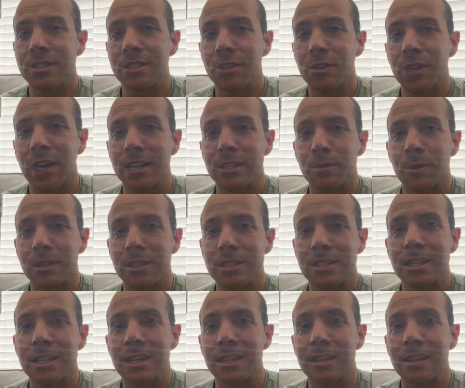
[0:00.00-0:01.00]
that you guys want to
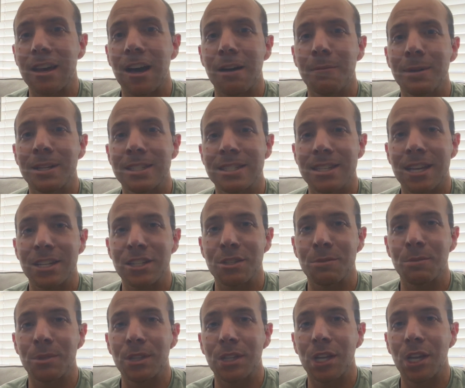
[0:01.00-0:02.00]
see in the comments section
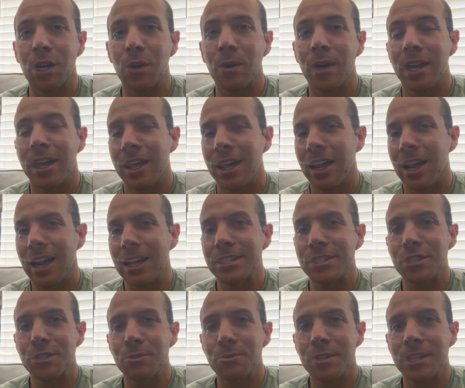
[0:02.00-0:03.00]
below. I
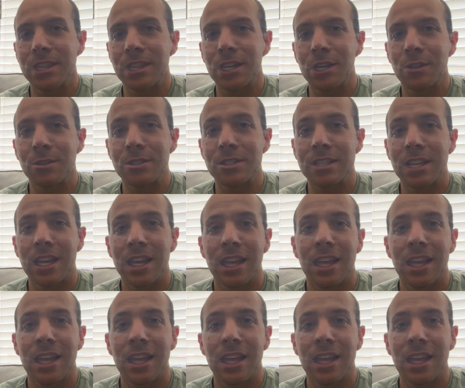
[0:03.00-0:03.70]
do read those.